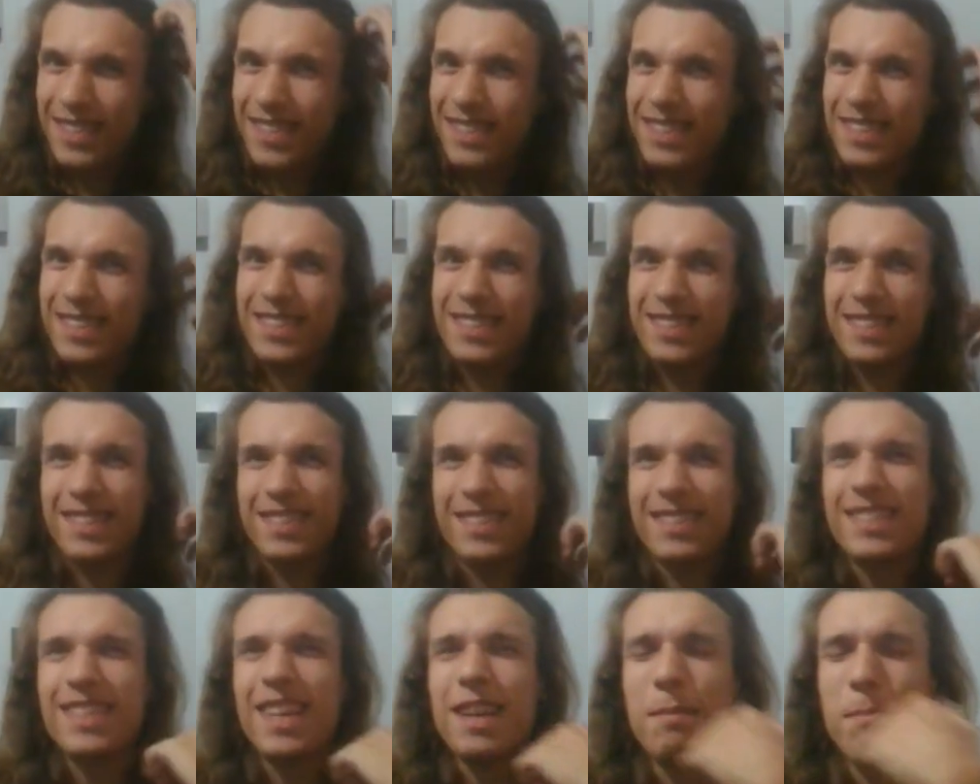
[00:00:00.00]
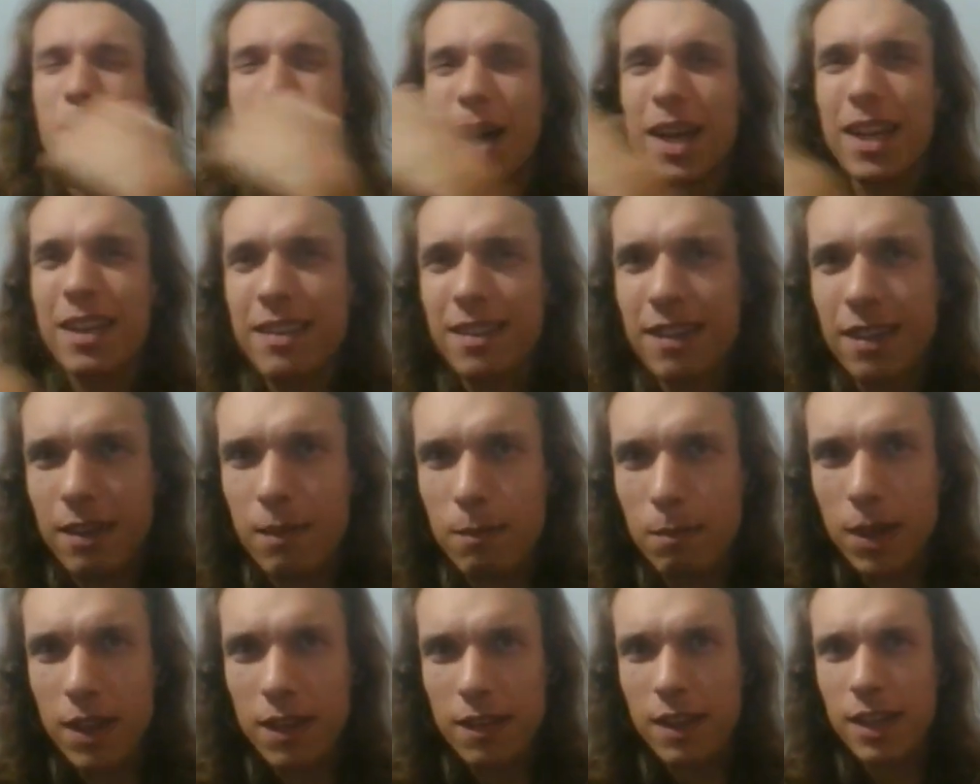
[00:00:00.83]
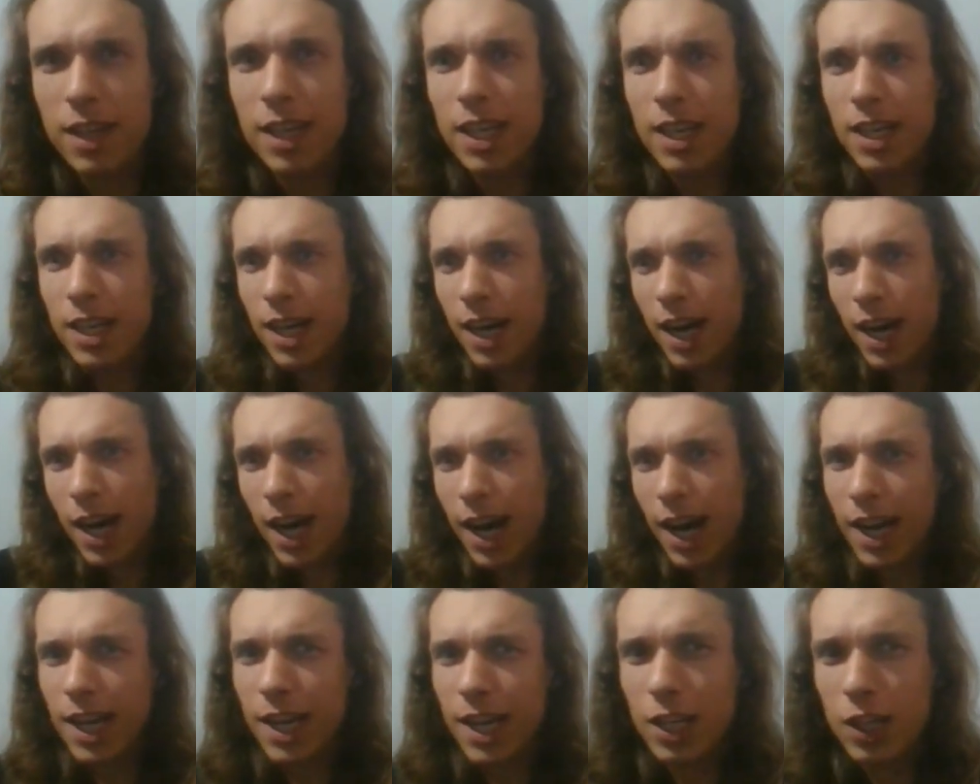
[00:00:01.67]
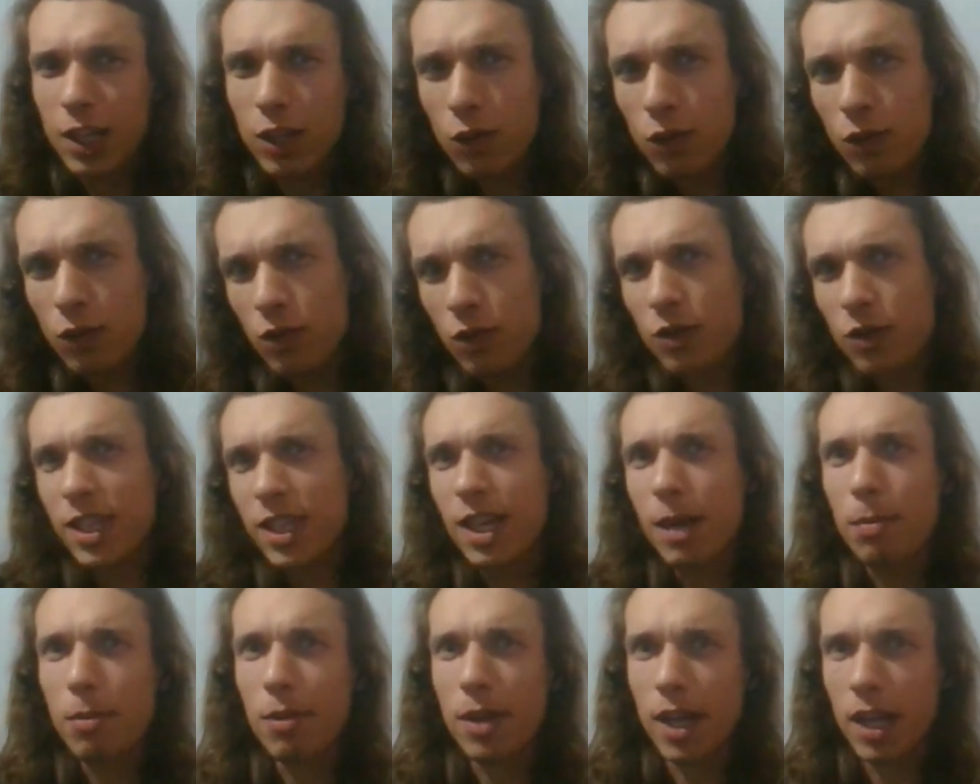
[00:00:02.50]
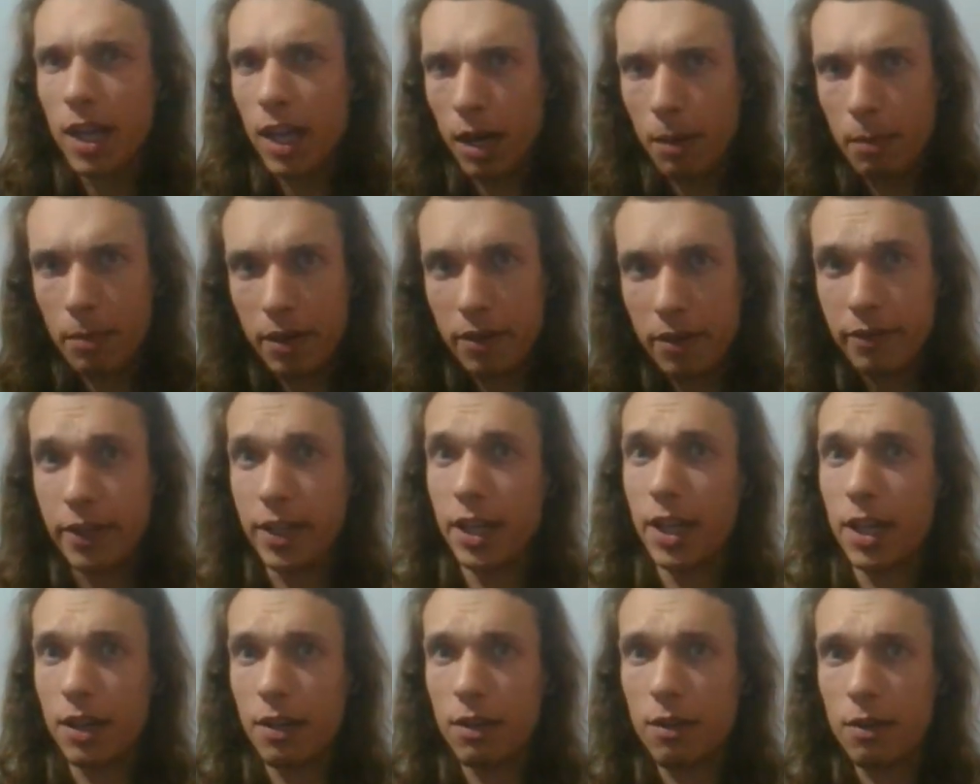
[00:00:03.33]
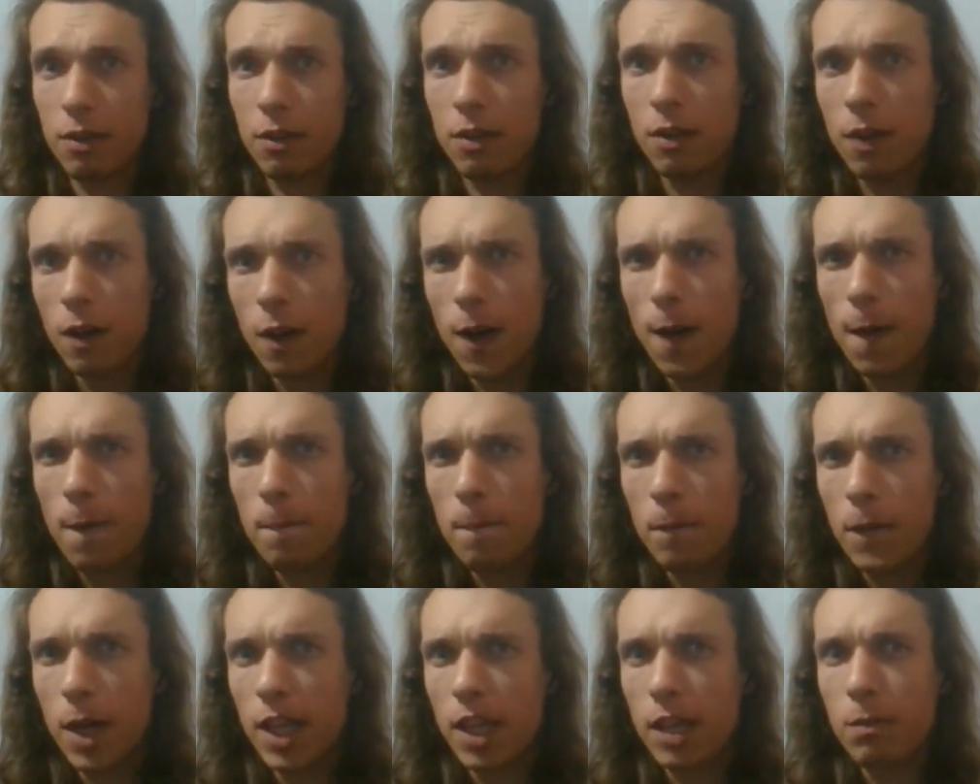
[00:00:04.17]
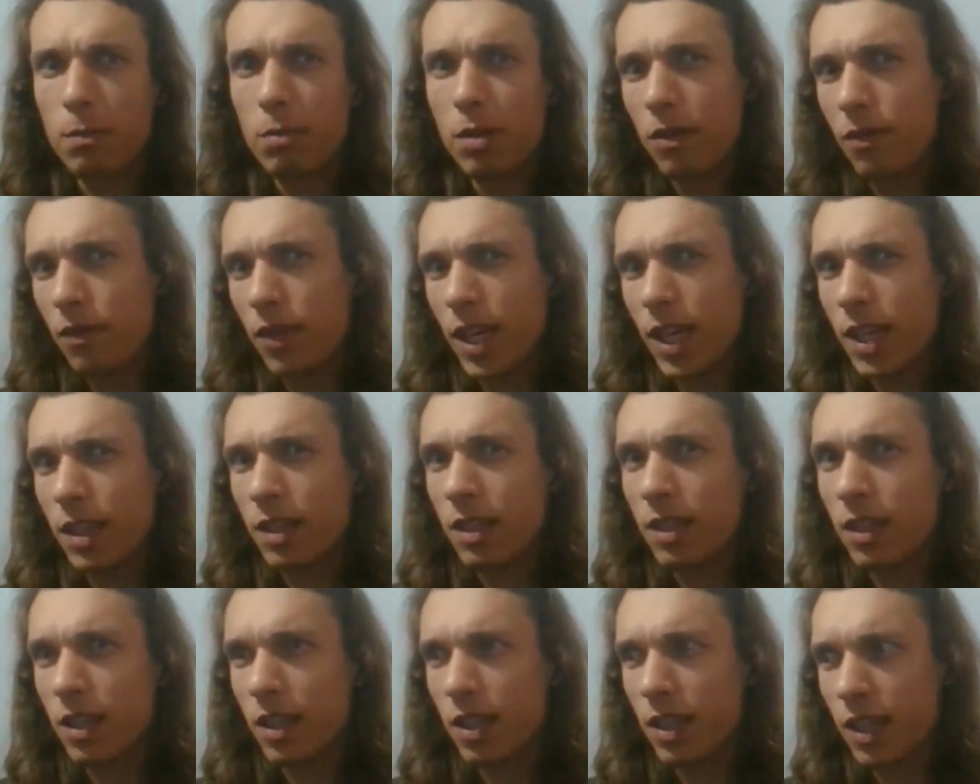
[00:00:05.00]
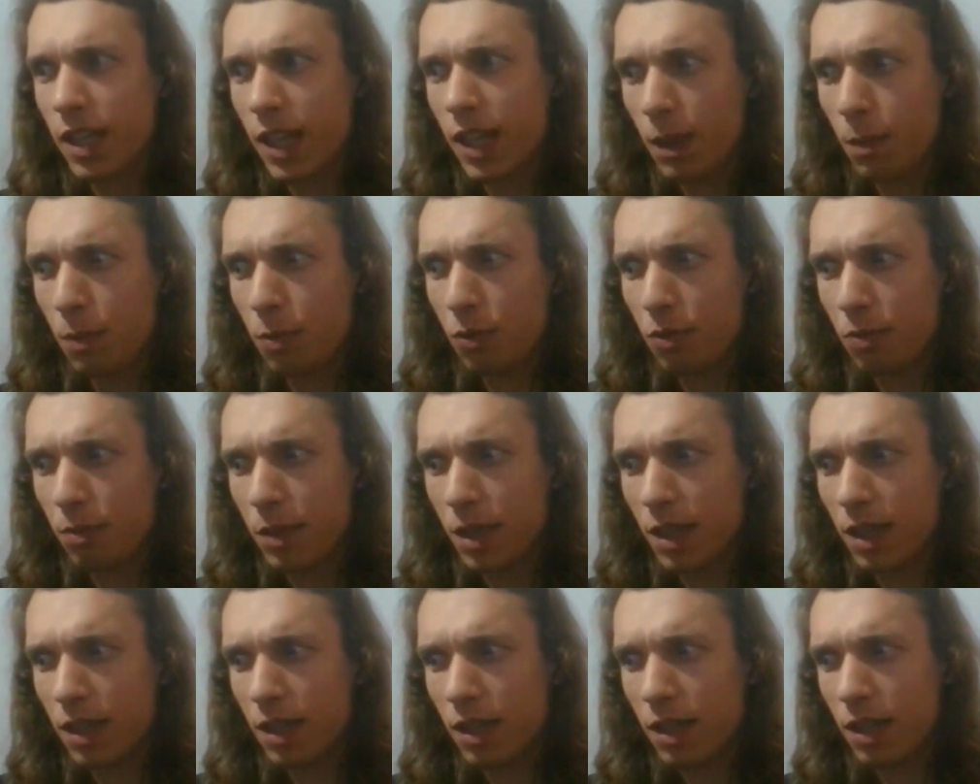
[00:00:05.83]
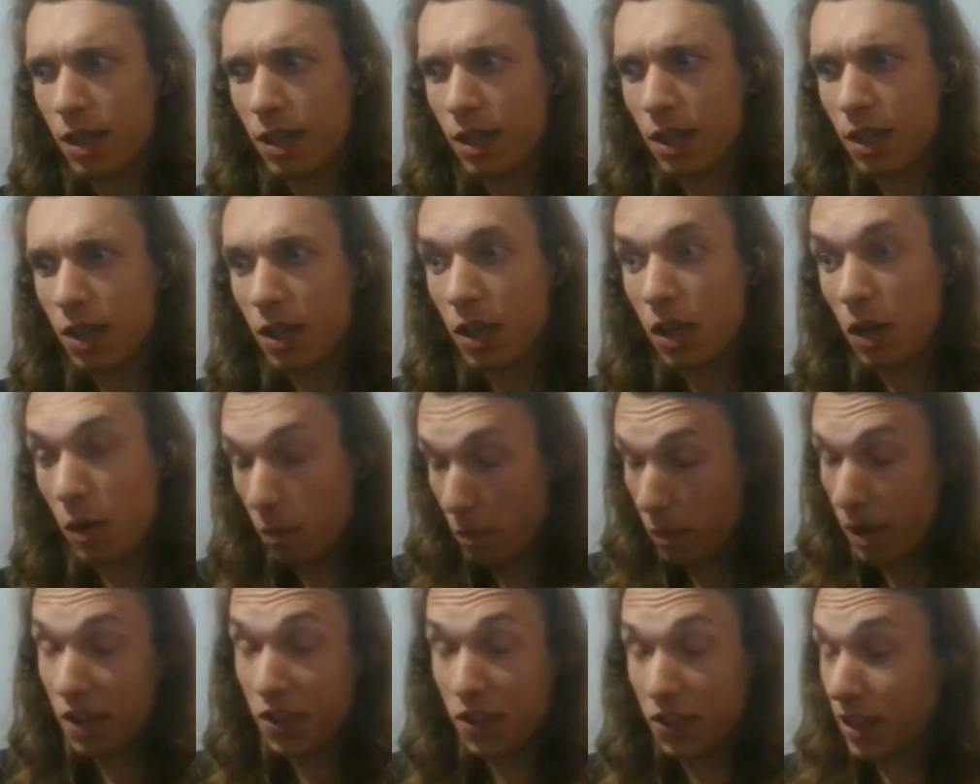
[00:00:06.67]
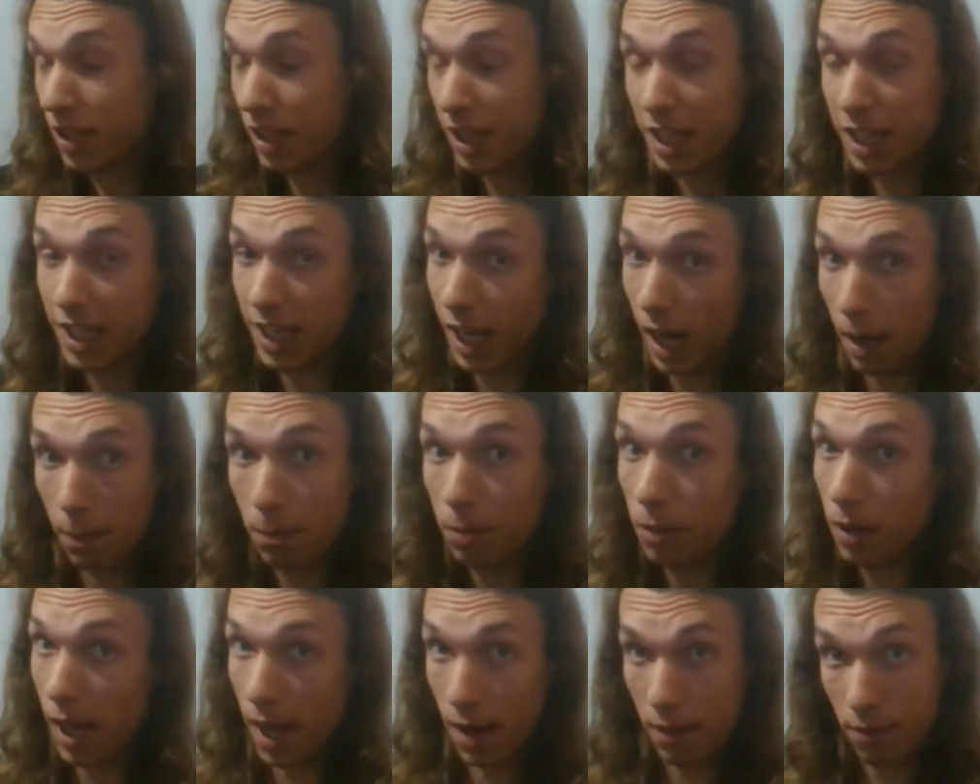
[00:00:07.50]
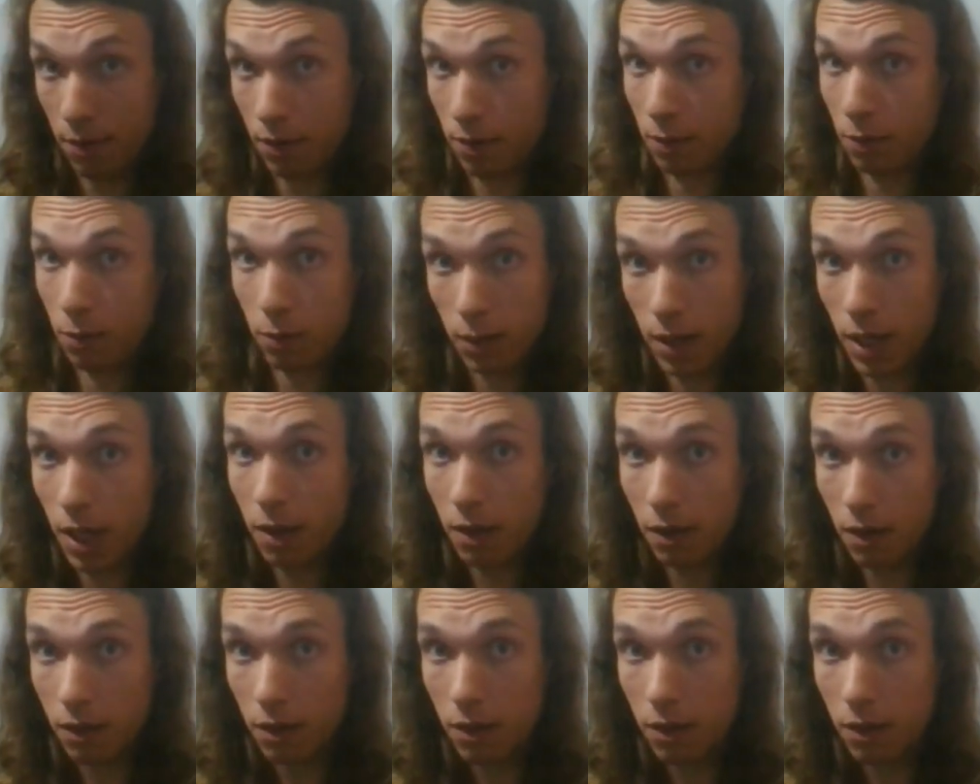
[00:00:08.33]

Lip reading: The same mindset. Basically, I don't decouple, I abbreviate. And abbreviating helps me basically couple everything together.